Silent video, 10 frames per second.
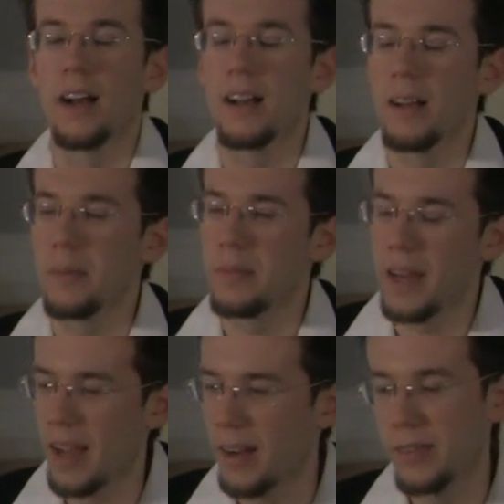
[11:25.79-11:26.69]

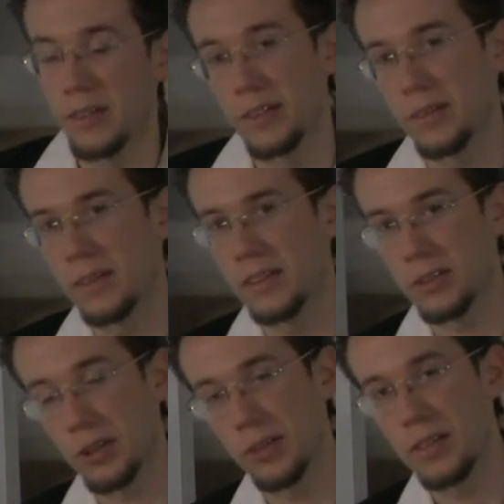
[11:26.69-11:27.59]
Now, if you're doing
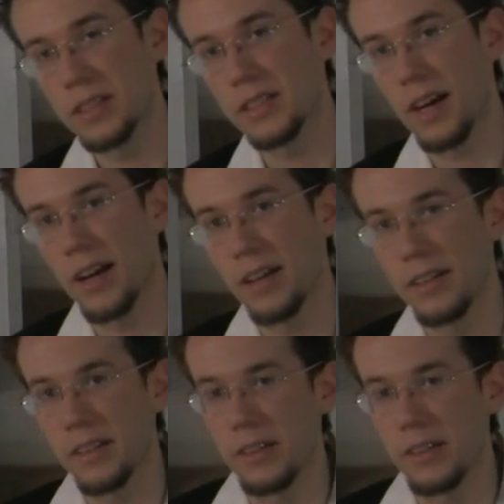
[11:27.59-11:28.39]
the ternary style,